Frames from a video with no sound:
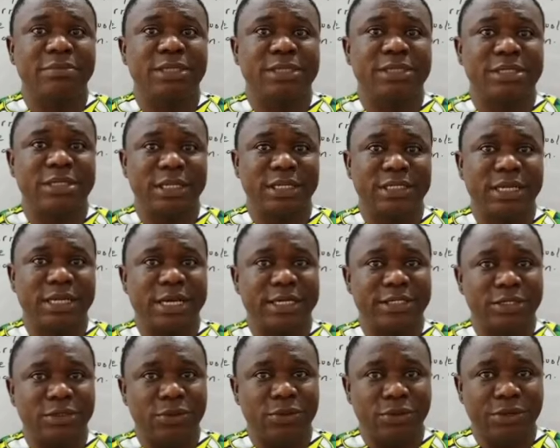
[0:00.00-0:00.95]
me state
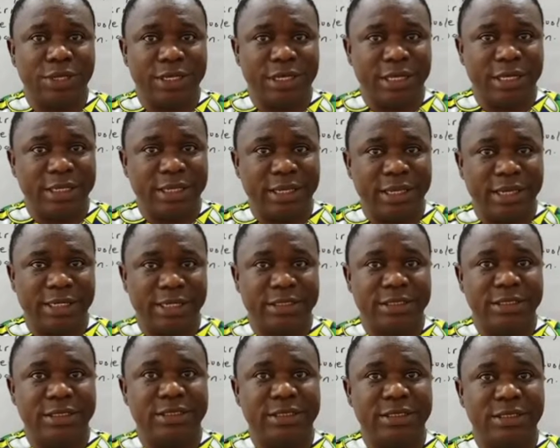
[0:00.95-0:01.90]
categorically
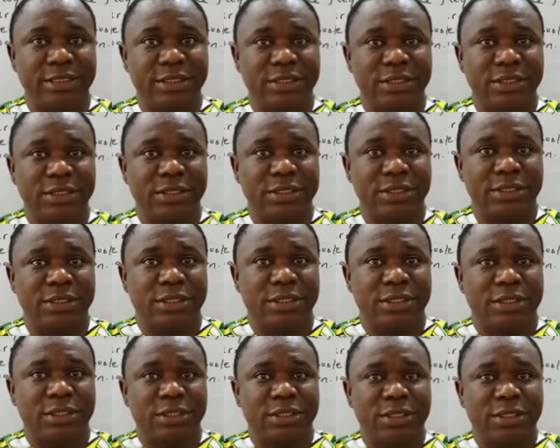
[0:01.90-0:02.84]
that
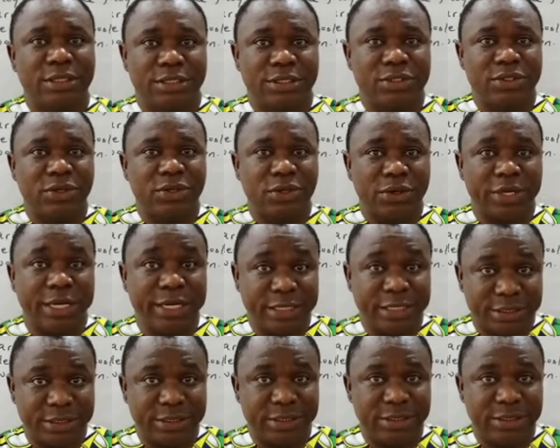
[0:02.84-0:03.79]
it is
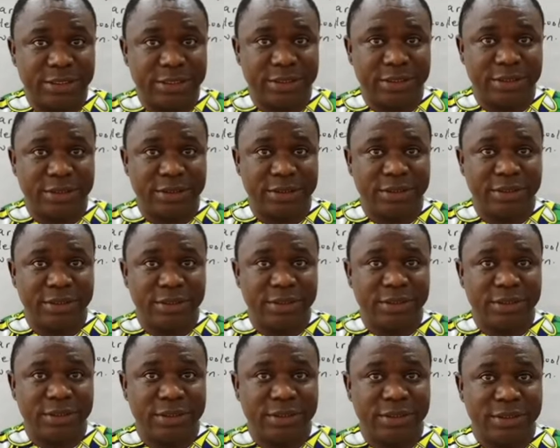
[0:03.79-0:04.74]
correct,
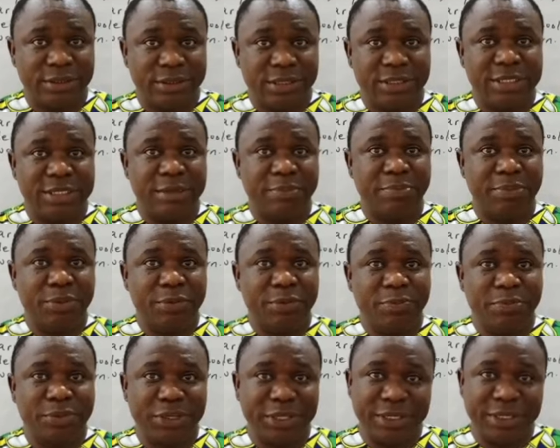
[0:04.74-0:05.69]
it is
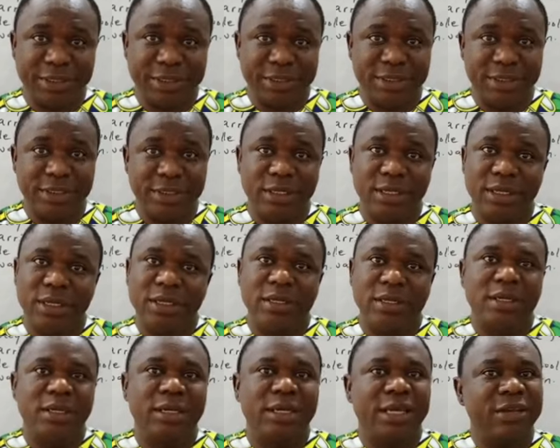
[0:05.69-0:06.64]
appropriate.
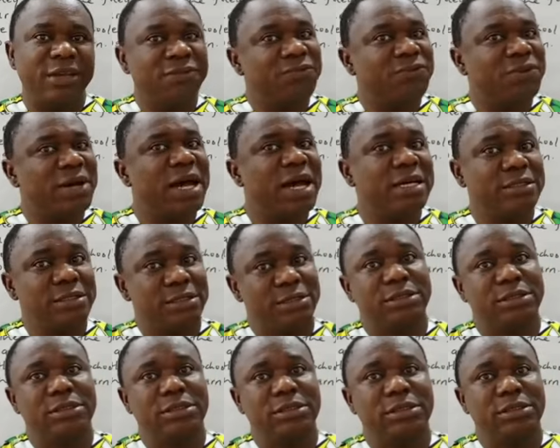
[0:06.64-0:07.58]
In
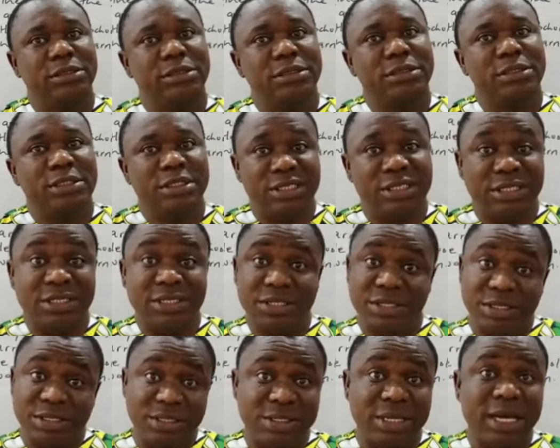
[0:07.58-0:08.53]
fact, it is
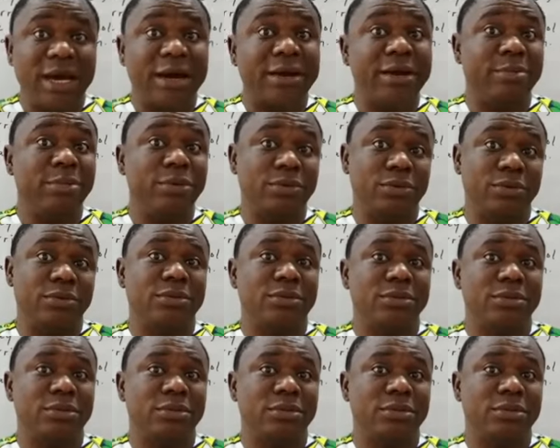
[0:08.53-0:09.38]
desirable